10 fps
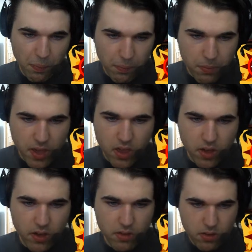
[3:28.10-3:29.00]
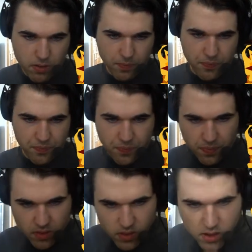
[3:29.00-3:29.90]
Because
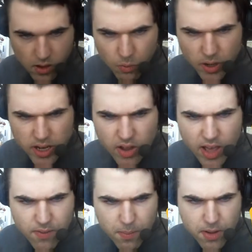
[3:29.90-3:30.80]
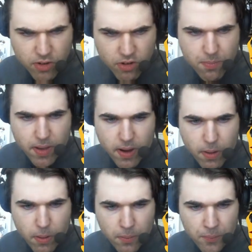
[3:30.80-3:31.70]
when you have a bishop
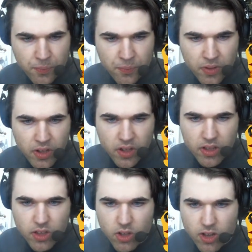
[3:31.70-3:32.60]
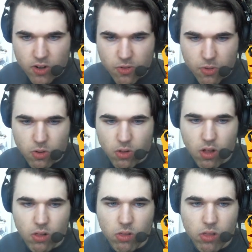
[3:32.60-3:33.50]
pair, you control
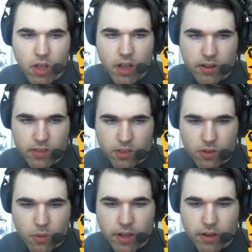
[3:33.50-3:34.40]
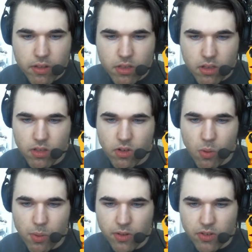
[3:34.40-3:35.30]
a lot of squares. It's
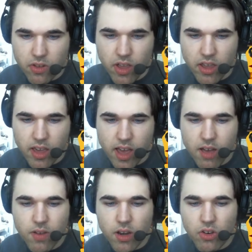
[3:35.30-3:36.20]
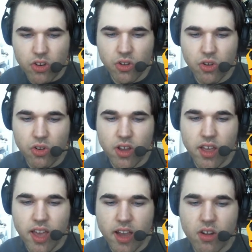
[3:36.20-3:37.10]
almost like having two
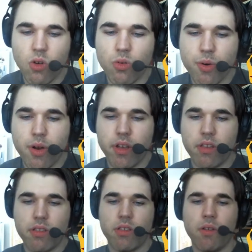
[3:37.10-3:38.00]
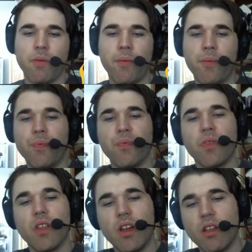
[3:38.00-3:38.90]
diagonal rooks.
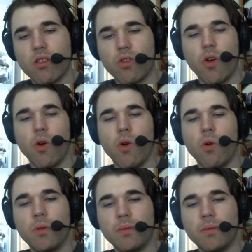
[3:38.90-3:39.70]
So,